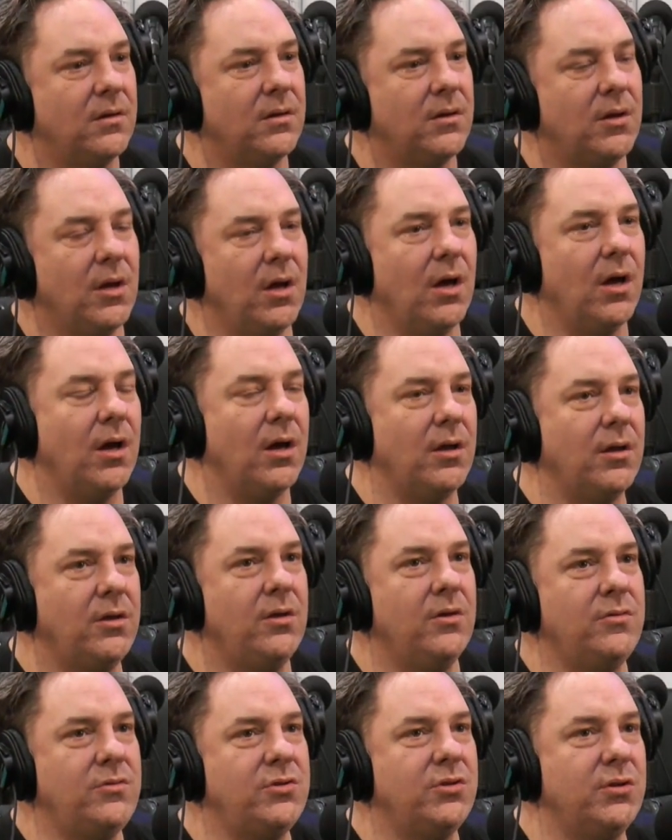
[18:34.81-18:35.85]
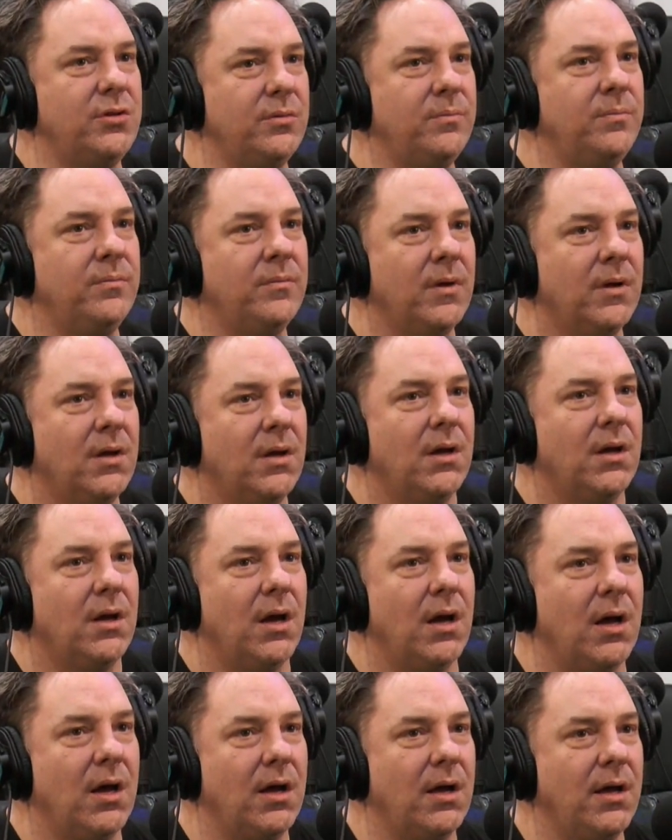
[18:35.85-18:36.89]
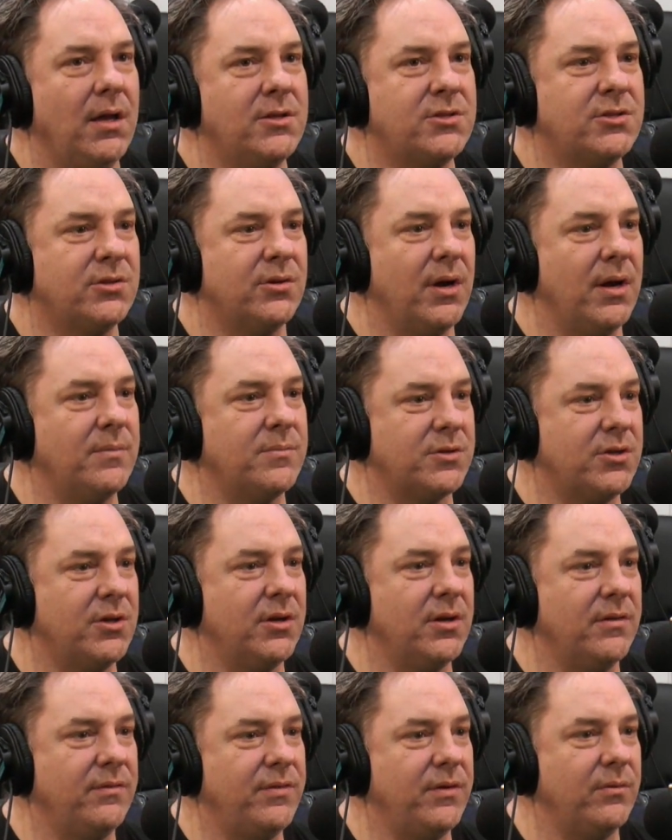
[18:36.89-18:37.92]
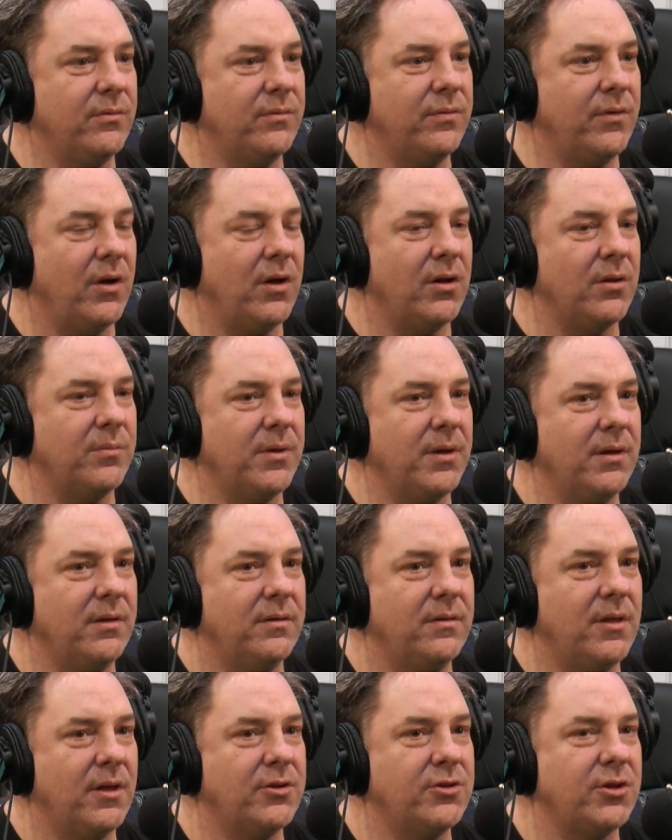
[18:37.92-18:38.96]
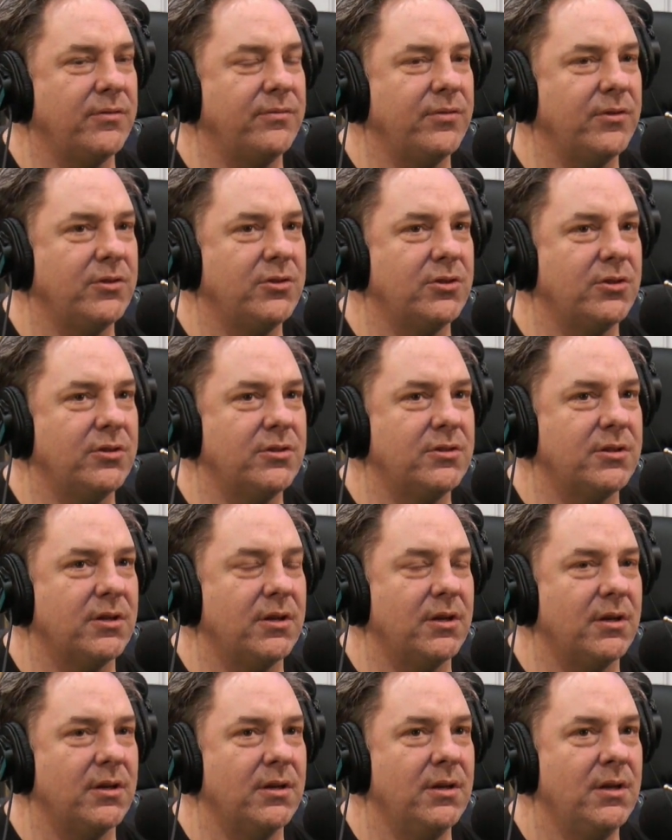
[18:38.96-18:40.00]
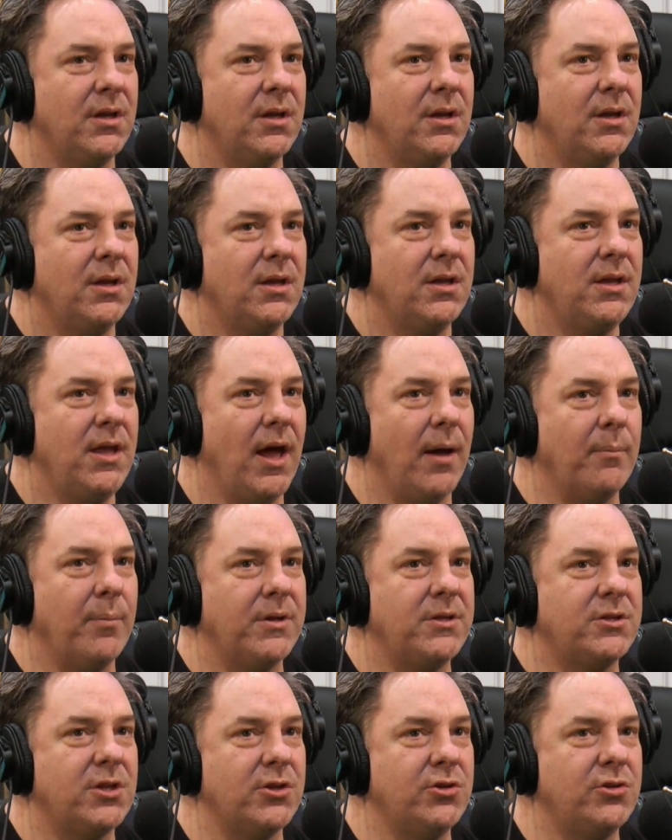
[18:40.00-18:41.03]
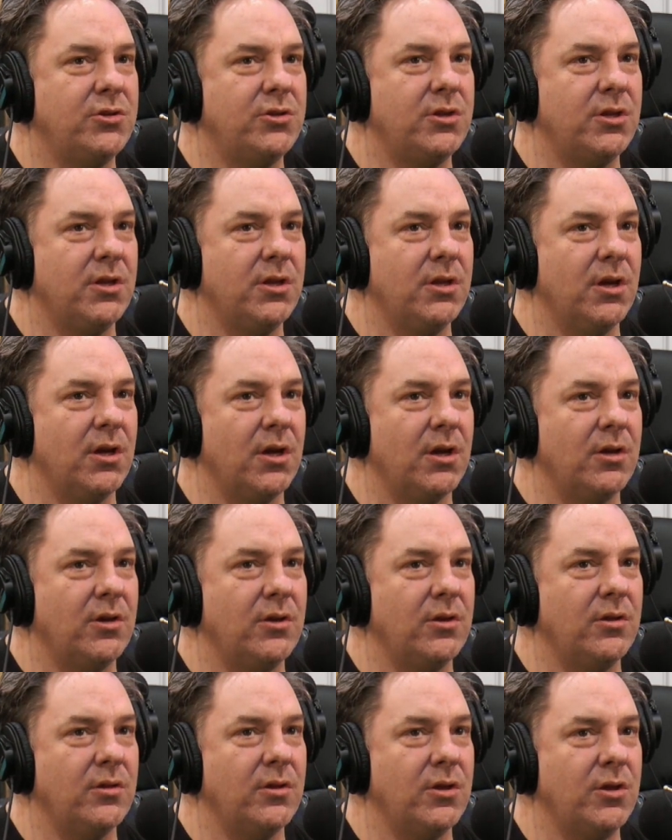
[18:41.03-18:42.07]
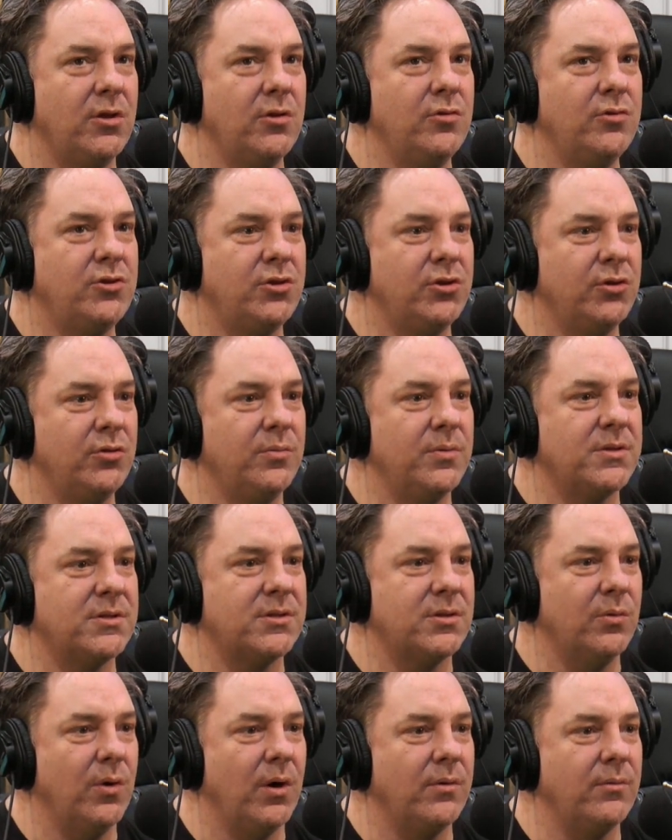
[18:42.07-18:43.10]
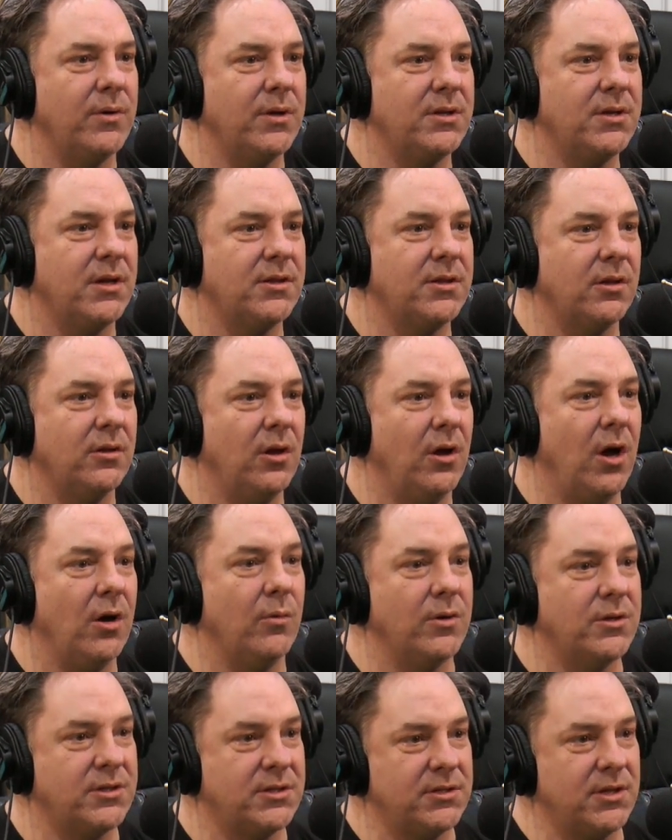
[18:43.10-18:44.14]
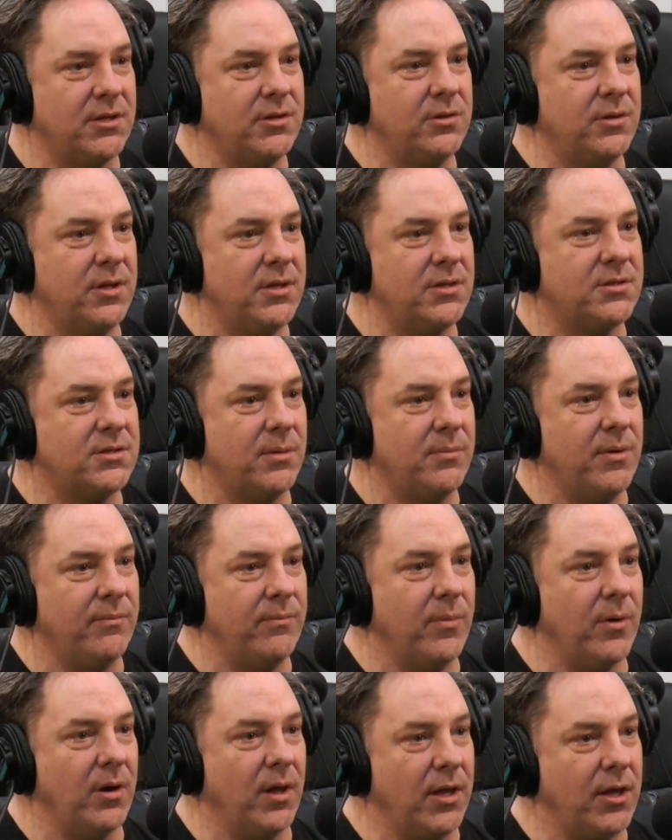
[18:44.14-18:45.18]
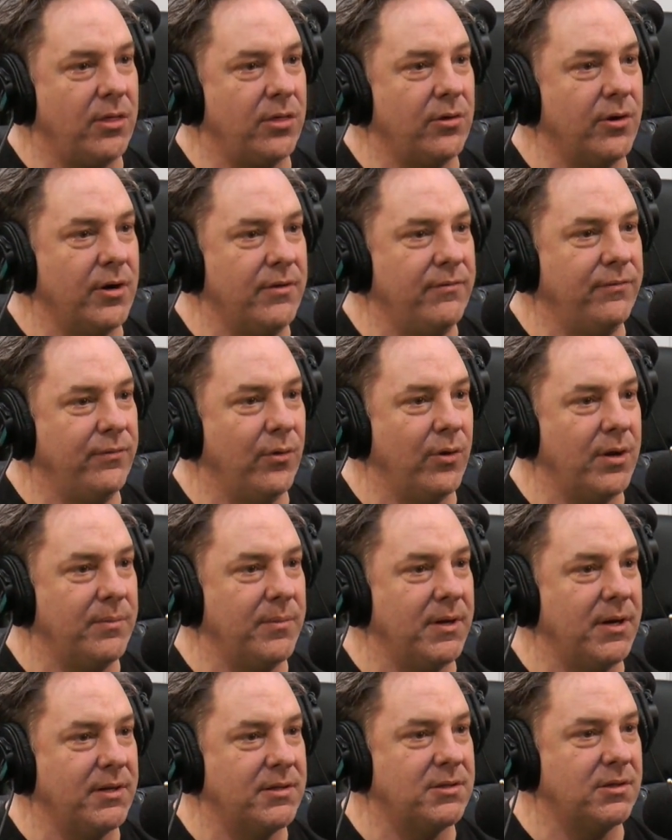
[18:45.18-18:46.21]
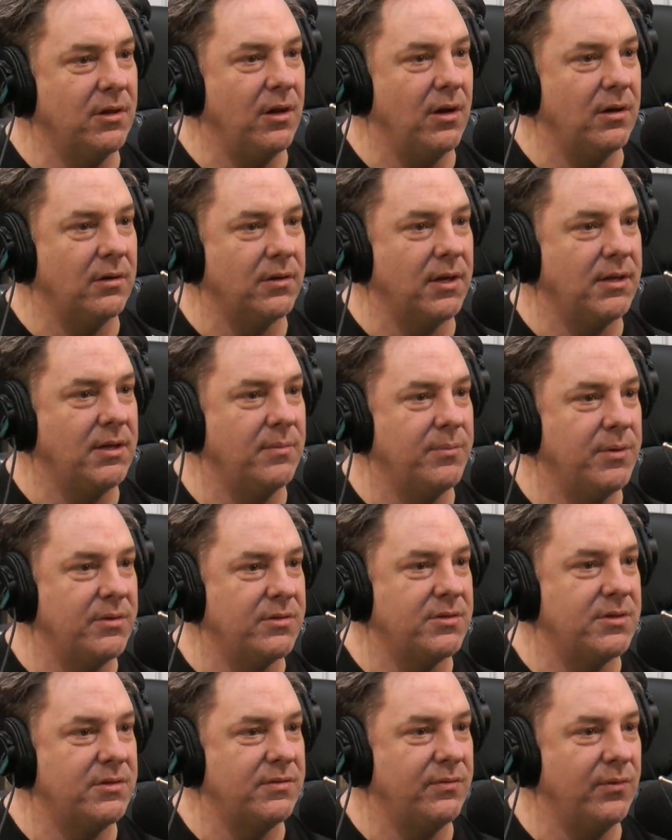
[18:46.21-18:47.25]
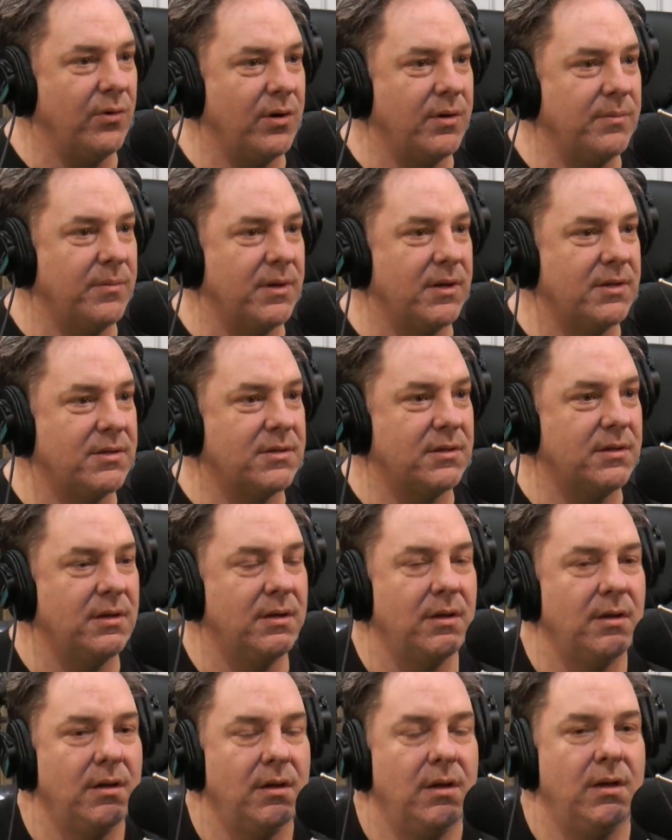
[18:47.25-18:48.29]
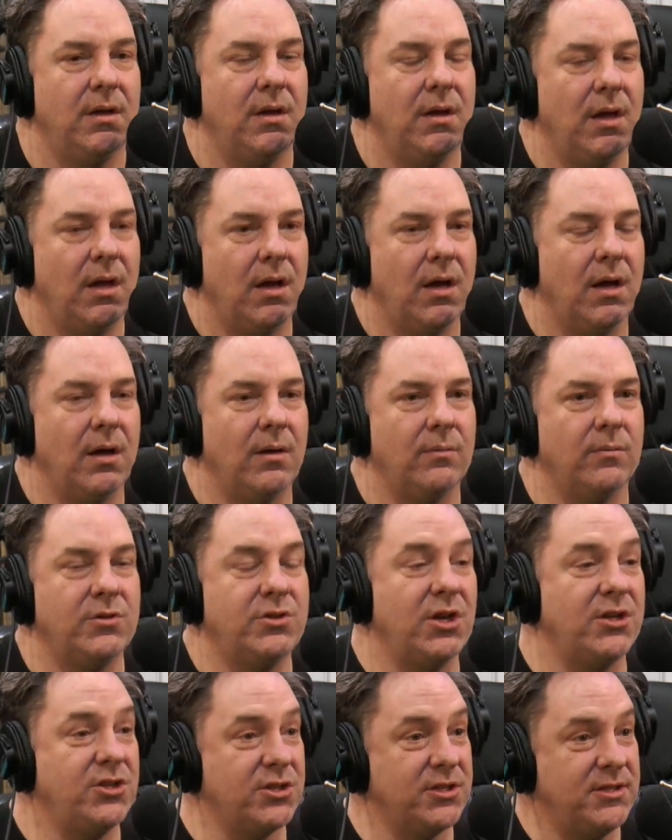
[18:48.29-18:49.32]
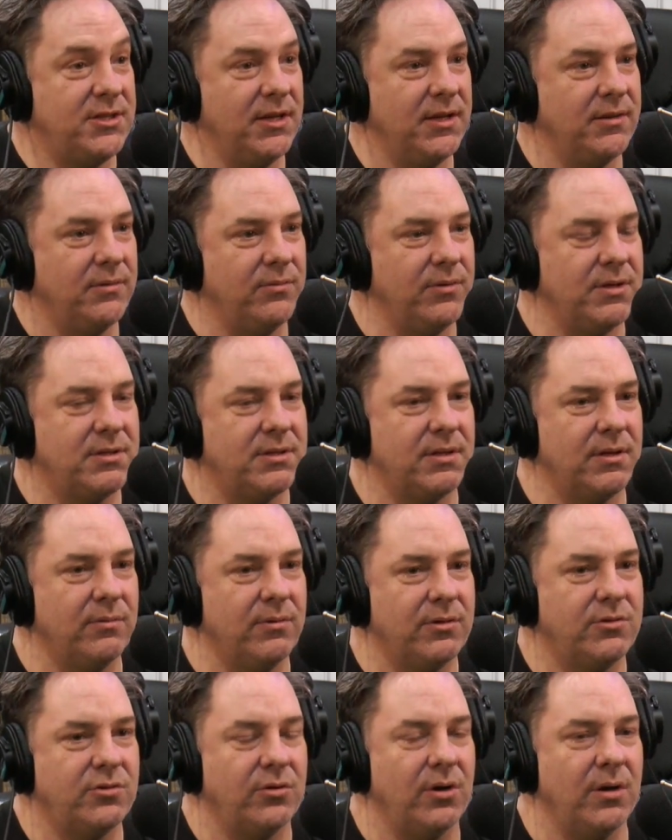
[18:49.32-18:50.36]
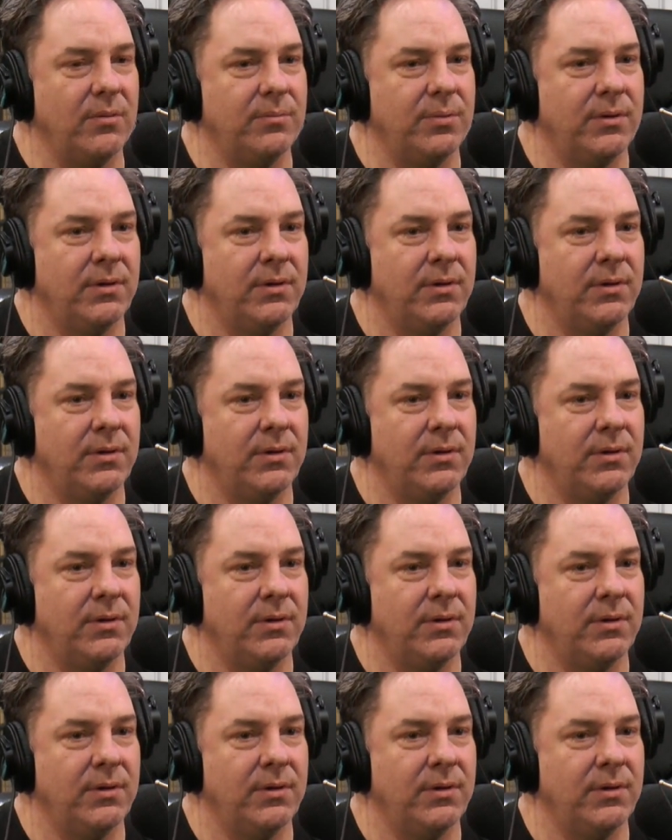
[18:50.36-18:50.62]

uh, YouTube, uh, Instagram's good if you follow me, the Jeff Richards. Uh, yeah, but the the uh, the YouTube is the one where you get the long ones because I do these. Some of them are like 30, 40 minutes Yeah. long, like the Busey's forty minutes. Yeah. um, which I just did recently with Trump,